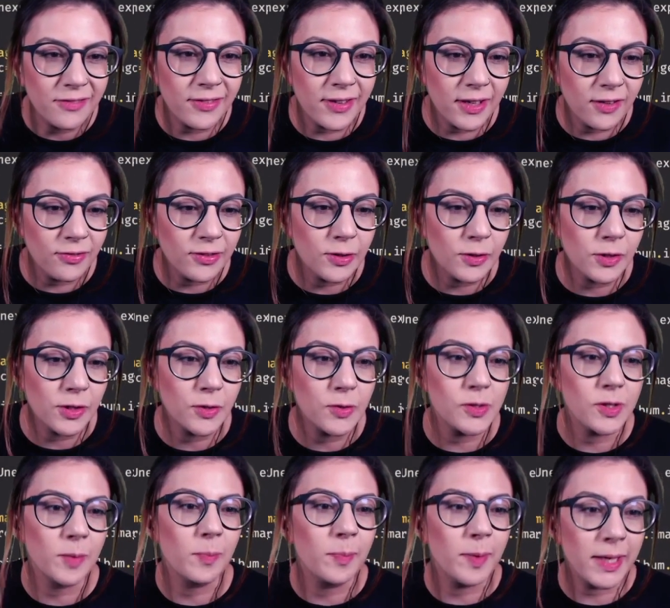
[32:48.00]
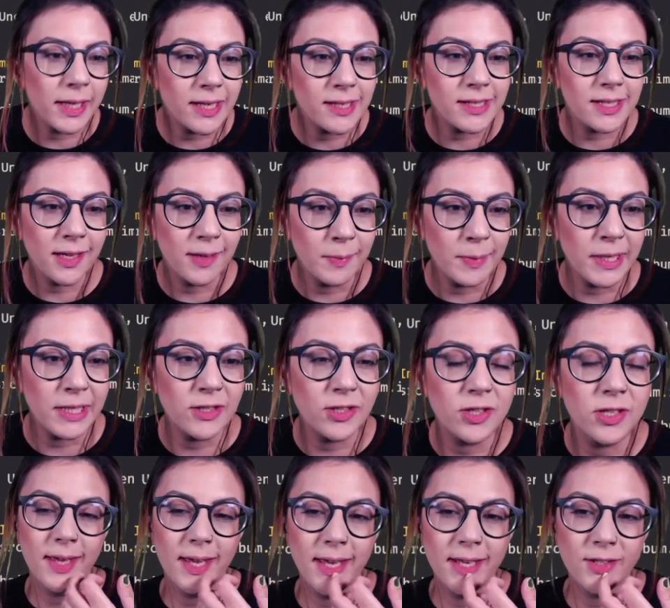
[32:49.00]
if you use the biggest
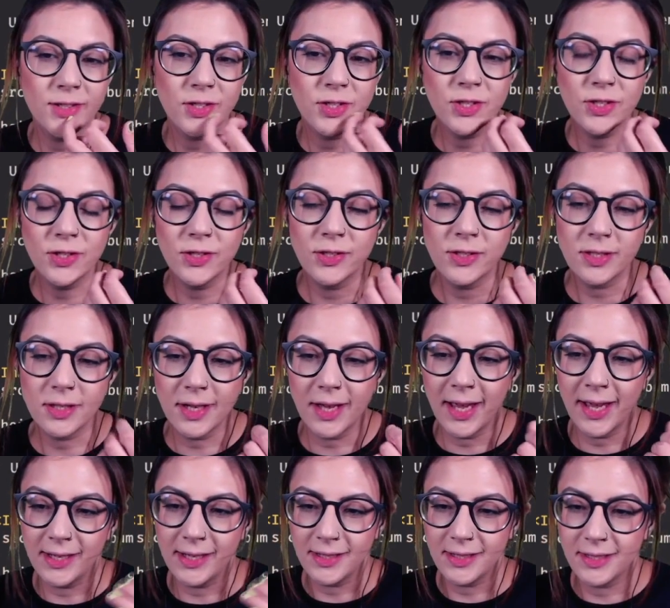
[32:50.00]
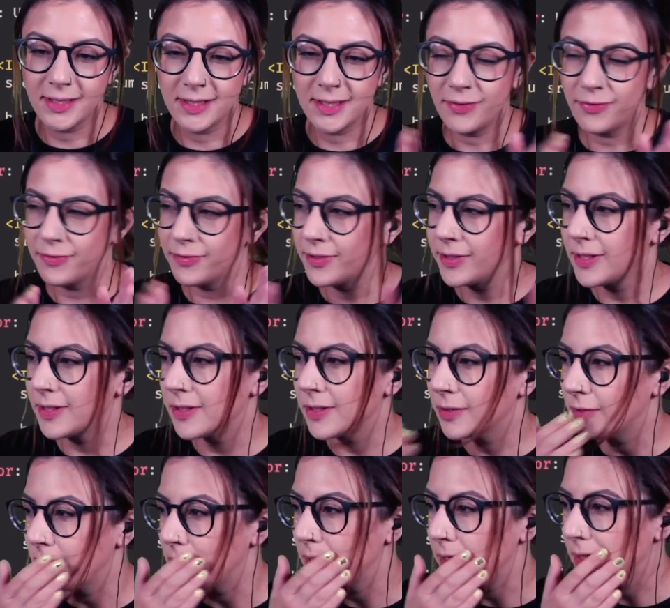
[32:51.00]
image, it should at different
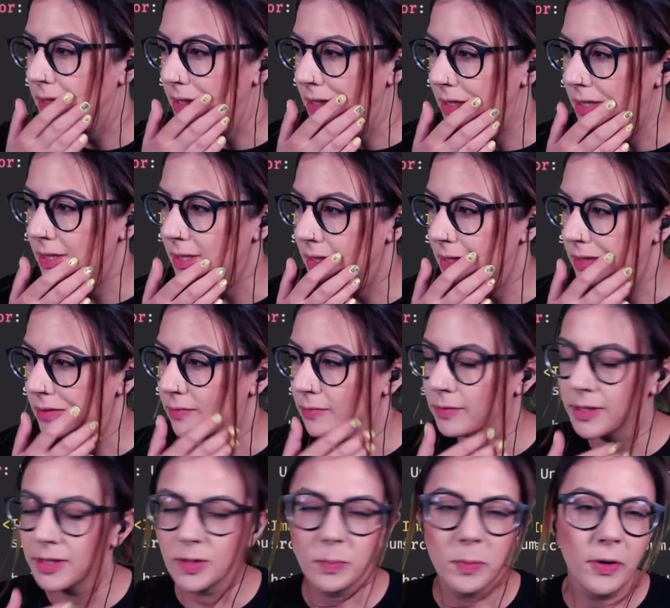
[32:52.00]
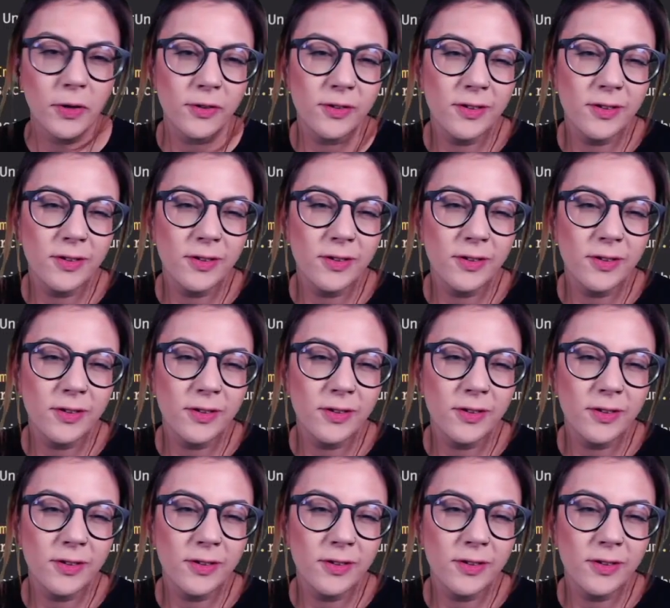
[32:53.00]
screen sizes respond.